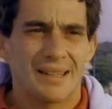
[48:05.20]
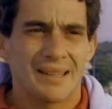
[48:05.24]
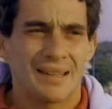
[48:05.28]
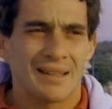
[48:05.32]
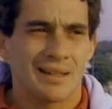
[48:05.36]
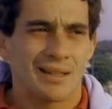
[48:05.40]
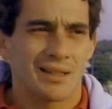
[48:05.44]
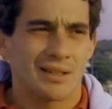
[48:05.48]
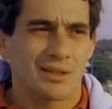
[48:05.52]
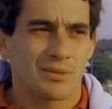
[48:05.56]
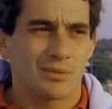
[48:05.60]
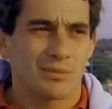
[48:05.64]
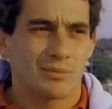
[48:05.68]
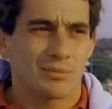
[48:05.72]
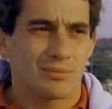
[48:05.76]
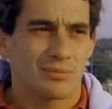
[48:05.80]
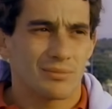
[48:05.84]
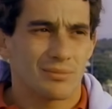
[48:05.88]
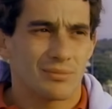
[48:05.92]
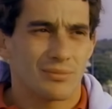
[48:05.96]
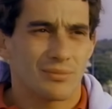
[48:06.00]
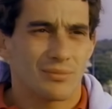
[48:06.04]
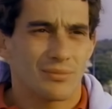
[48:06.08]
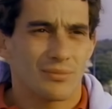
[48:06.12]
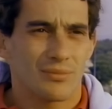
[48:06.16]
and
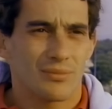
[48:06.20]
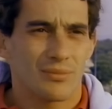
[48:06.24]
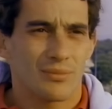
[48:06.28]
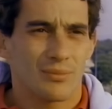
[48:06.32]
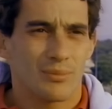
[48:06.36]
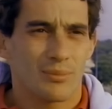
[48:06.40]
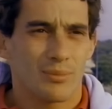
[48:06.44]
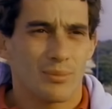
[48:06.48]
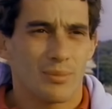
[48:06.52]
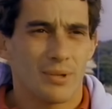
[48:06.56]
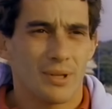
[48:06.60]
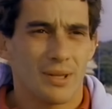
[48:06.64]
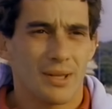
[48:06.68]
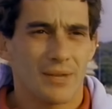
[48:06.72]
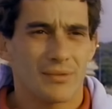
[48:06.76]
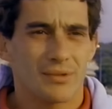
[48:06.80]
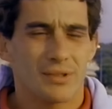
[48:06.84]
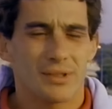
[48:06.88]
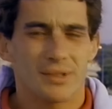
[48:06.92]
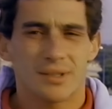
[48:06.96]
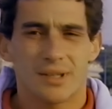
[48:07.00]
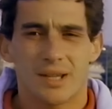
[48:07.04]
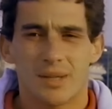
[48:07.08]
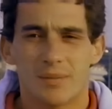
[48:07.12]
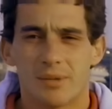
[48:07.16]
be
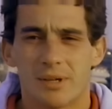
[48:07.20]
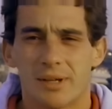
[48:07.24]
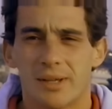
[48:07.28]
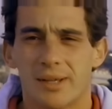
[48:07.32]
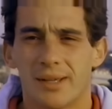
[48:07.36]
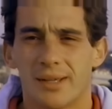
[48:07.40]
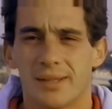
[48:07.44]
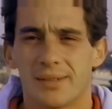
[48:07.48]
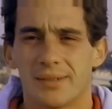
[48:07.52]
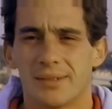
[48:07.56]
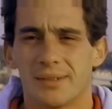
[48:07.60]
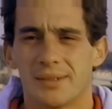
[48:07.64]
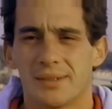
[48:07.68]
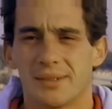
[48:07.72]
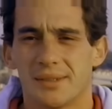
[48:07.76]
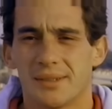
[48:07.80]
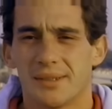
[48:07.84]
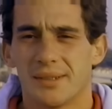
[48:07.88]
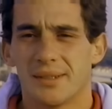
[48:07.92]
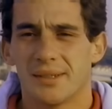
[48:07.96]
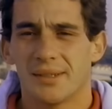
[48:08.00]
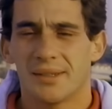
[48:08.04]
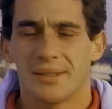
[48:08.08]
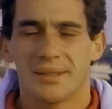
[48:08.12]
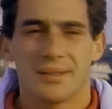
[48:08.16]
every time ahead
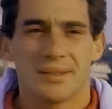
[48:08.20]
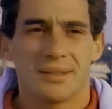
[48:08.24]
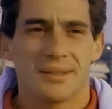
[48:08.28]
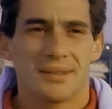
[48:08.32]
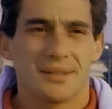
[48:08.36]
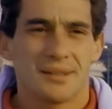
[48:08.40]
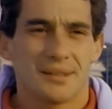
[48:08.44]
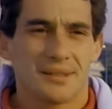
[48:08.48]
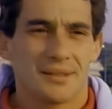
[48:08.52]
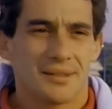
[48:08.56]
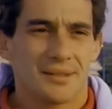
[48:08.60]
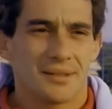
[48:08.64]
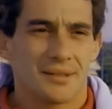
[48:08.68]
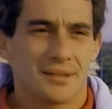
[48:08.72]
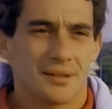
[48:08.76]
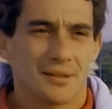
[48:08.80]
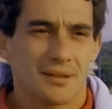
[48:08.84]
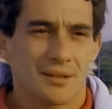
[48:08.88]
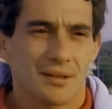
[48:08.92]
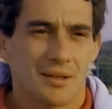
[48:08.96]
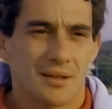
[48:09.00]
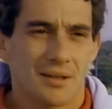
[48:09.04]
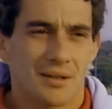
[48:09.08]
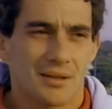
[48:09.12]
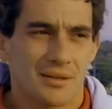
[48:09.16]

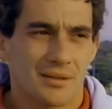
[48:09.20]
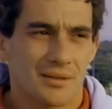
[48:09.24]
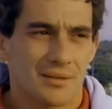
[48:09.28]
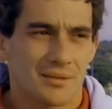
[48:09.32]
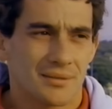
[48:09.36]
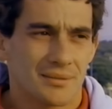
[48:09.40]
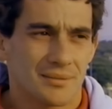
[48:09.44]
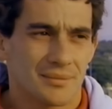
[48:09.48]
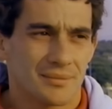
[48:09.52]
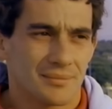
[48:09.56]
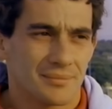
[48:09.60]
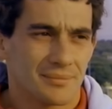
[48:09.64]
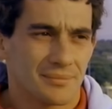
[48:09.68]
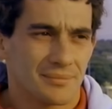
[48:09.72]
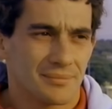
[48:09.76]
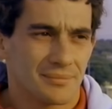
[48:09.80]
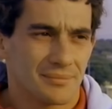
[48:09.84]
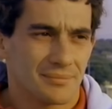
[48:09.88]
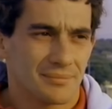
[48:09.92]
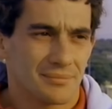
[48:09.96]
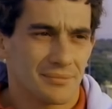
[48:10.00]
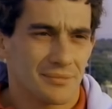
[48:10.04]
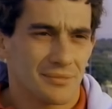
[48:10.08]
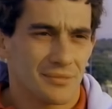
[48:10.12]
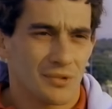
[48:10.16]
and
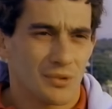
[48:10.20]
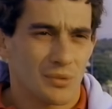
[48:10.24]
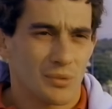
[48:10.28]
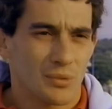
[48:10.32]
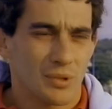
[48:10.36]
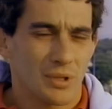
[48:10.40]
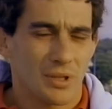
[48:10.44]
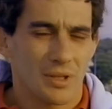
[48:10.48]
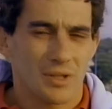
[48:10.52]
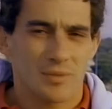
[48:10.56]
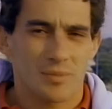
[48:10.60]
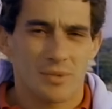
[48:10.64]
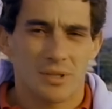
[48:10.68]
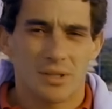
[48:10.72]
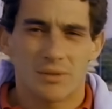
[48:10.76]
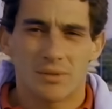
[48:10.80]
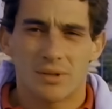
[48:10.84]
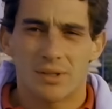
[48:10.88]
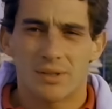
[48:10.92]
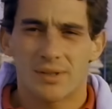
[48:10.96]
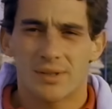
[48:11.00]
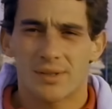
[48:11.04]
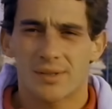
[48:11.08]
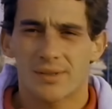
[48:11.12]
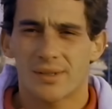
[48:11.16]
win as many
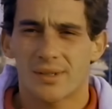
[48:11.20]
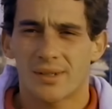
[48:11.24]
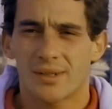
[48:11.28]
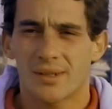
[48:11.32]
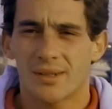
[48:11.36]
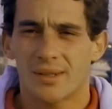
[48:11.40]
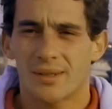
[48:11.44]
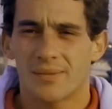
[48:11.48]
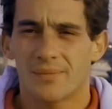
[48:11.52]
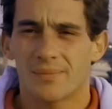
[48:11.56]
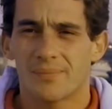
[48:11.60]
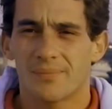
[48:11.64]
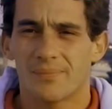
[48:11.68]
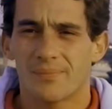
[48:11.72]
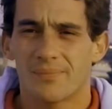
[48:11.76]
races as I can.